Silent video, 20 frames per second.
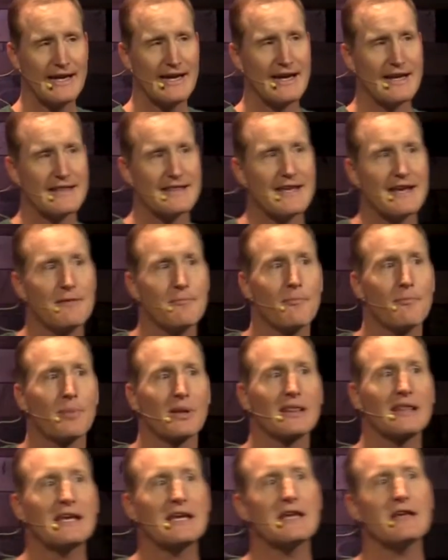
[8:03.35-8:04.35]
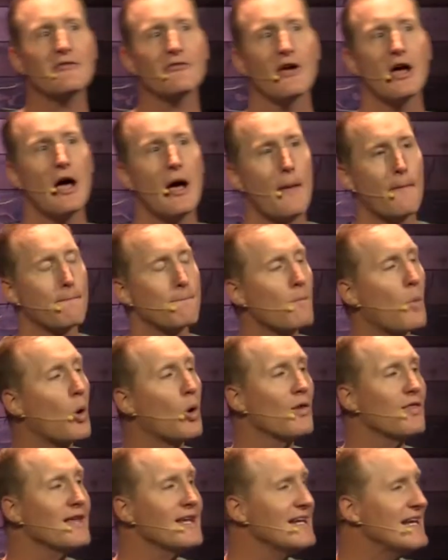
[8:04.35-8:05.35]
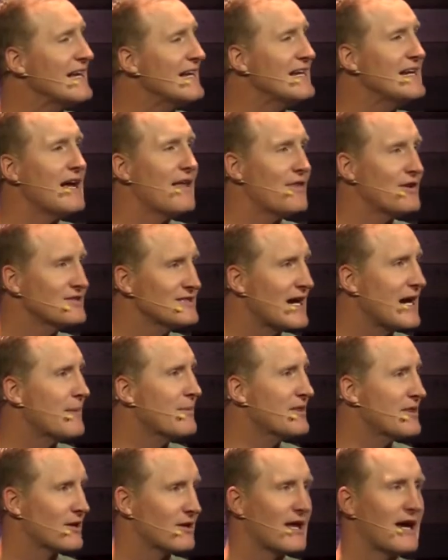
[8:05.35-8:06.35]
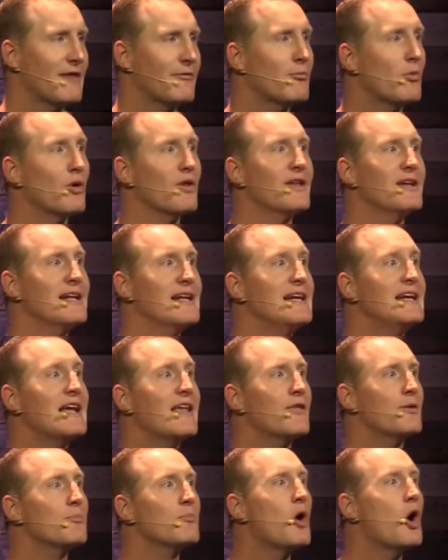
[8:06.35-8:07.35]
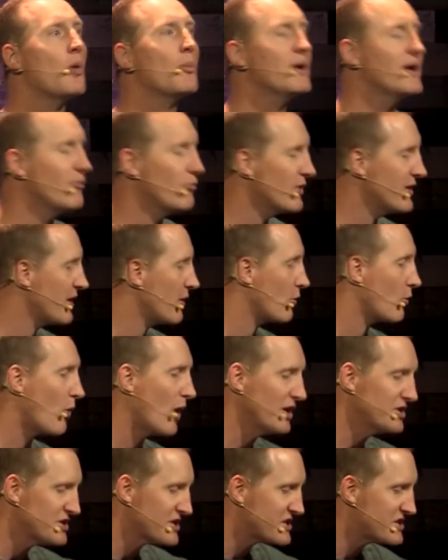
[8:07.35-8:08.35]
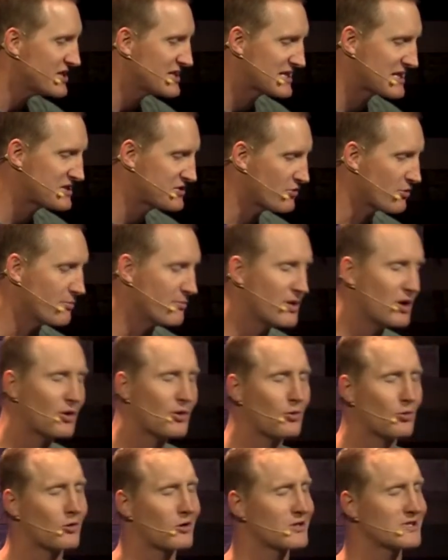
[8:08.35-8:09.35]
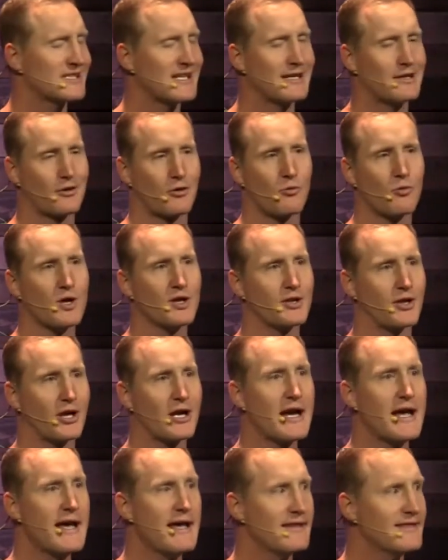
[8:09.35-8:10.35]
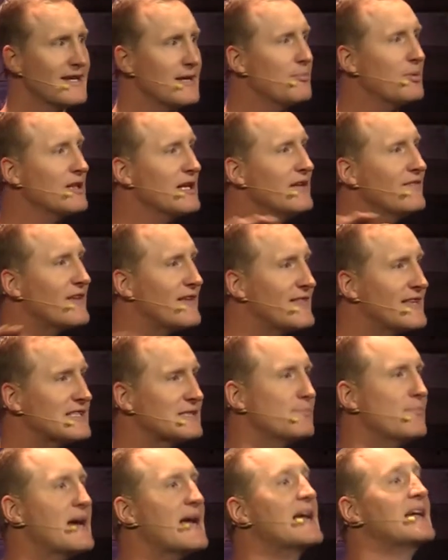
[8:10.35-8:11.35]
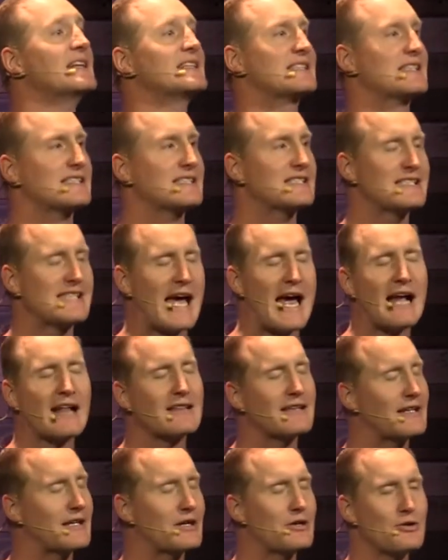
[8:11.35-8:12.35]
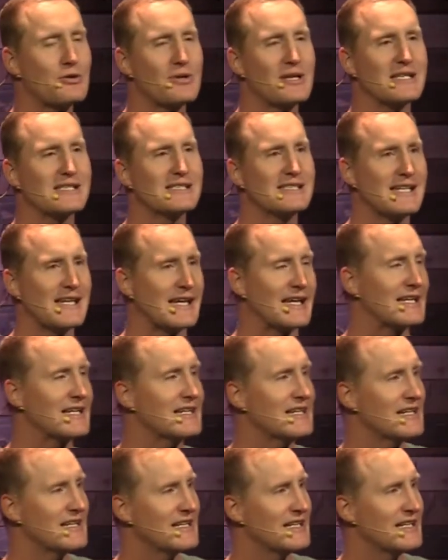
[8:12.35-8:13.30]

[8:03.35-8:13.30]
And they believe more than any other time in their life, more than any other moment when they were watching Jesus do a miracle or a sign or a wonder, they believe that this man is exactly who he said